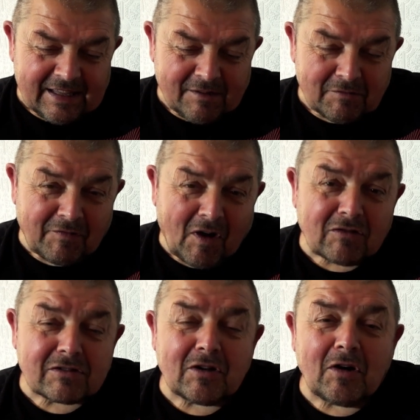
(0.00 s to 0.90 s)
We've
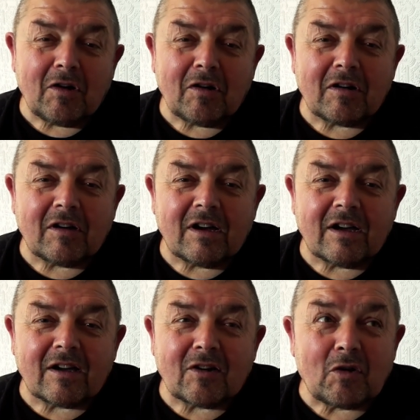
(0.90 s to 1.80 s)
also
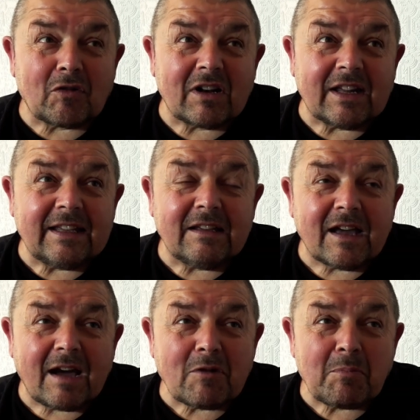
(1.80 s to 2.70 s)
currently,
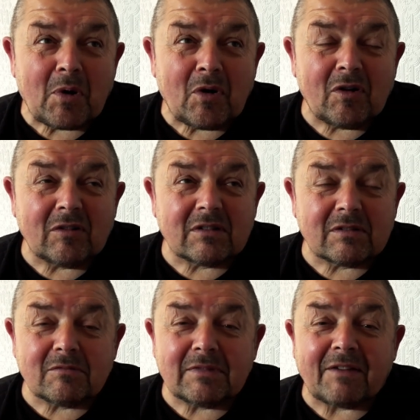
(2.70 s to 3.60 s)
our boat,
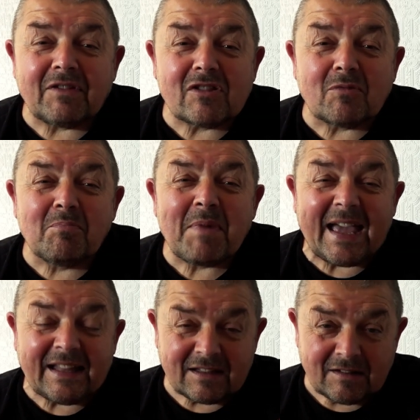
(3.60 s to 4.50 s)
we're having some
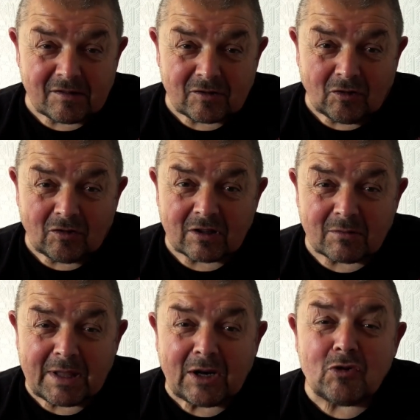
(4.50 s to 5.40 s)
maintenance done because
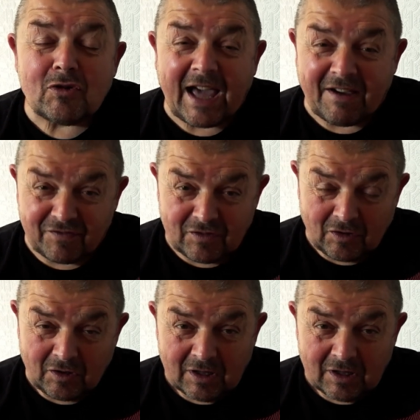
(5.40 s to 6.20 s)
we look after